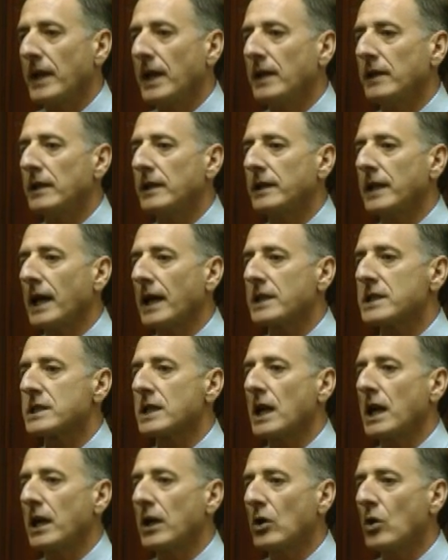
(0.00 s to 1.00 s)
and that that's
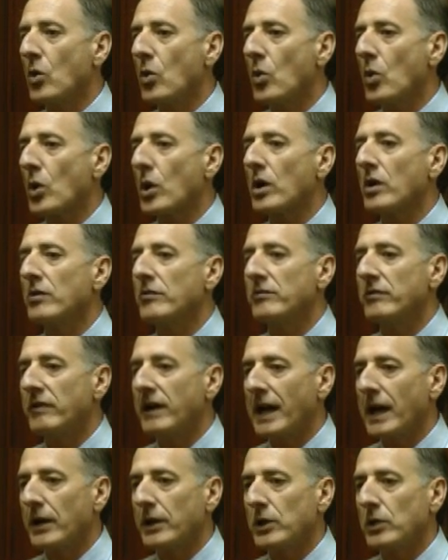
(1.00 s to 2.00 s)
a core
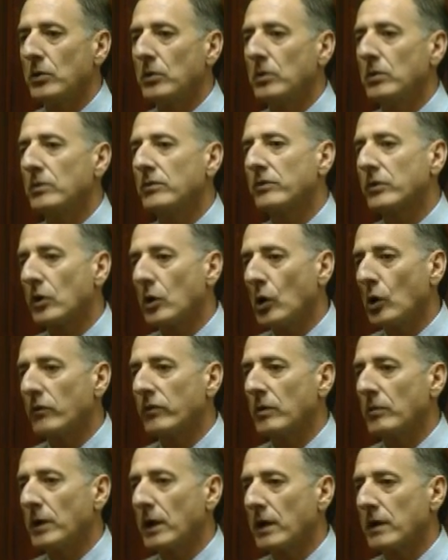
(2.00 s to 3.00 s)
value for all
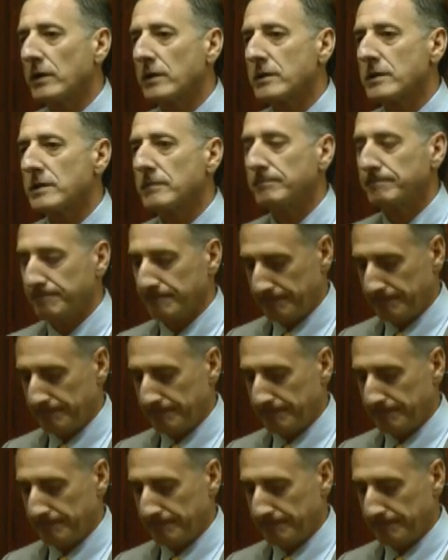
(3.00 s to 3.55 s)
Vermonters.